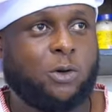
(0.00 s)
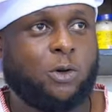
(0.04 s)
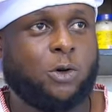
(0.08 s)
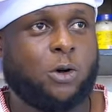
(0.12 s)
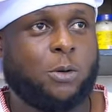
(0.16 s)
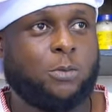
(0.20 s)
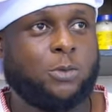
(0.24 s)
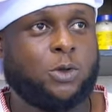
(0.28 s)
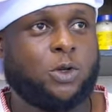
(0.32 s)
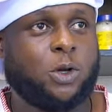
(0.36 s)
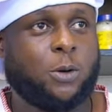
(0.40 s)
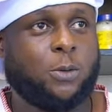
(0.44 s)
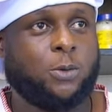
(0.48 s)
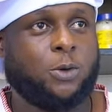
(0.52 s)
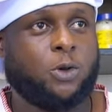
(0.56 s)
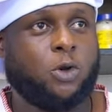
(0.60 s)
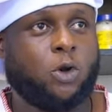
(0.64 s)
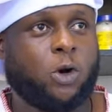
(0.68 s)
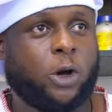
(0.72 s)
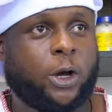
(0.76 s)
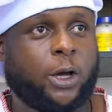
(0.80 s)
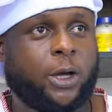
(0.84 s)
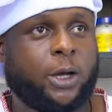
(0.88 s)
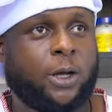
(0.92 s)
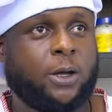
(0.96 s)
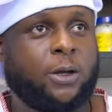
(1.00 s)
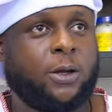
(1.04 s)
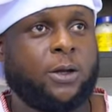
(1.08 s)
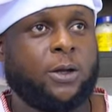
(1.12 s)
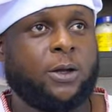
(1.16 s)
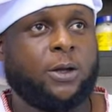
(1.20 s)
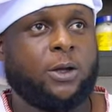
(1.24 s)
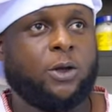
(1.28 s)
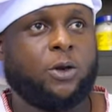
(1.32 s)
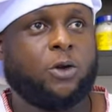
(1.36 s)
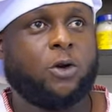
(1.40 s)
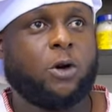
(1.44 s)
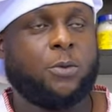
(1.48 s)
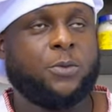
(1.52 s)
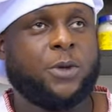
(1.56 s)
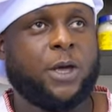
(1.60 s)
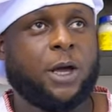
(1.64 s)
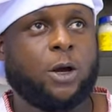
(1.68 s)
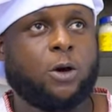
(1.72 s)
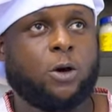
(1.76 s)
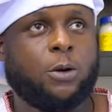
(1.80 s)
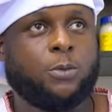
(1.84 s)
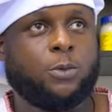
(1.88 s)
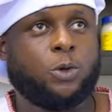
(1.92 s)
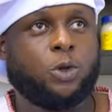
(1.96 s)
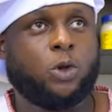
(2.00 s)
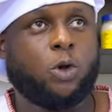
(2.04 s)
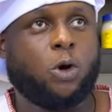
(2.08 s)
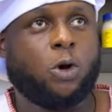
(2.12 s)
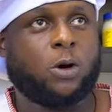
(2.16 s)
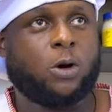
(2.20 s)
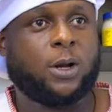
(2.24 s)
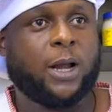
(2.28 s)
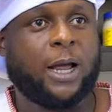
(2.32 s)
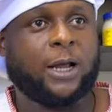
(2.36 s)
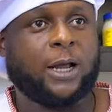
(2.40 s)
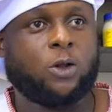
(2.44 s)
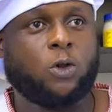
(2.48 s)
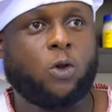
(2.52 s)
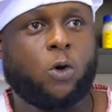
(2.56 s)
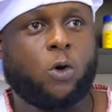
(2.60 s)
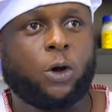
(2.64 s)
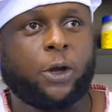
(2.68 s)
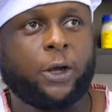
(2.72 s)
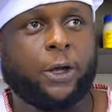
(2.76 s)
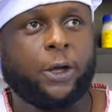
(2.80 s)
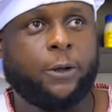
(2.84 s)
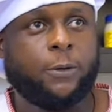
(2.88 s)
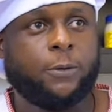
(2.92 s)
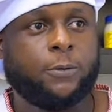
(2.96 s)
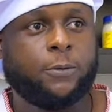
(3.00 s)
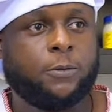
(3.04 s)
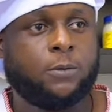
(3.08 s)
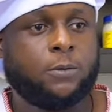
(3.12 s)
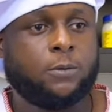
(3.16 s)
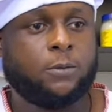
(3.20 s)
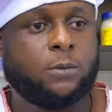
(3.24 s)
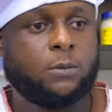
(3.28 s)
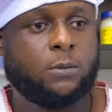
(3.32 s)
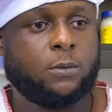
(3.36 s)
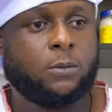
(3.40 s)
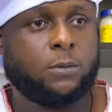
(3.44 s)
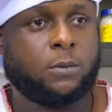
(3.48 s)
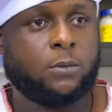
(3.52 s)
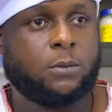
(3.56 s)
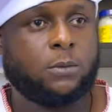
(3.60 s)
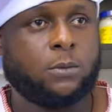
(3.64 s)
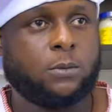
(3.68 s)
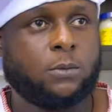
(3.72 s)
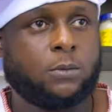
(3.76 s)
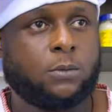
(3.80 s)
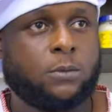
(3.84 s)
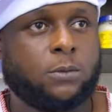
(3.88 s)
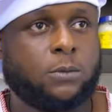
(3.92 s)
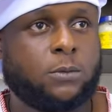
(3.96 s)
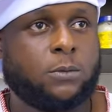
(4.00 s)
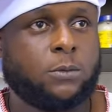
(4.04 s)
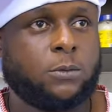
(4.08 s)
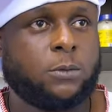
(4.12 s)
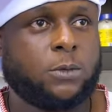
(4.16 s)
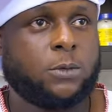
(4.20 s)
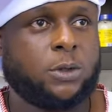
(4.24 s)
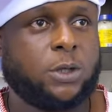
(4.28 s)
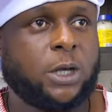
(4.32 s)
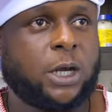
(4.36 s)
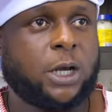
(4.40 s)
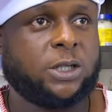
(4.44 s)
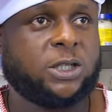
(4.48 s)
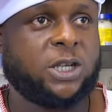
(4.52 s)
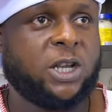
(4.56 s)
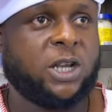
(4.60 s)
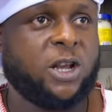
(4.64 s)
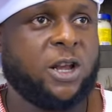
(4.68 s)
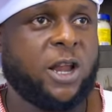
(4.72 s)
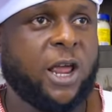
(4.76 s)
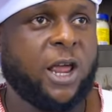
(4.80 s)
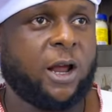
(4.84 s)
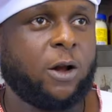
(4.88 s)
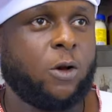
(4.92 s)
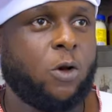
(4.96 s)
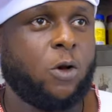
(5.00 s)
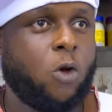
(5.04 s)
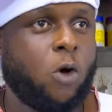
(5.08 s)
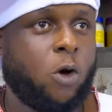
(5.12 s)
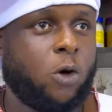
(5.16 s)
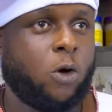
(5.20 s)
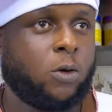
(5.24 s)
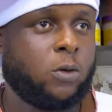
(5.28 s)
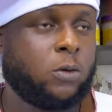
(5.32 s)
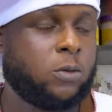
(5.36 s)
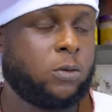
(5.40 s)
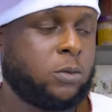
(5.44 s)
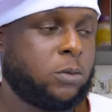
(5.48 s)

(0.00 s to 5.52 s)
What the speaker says: come talk, come here, come talk like talking. See, I see neck long.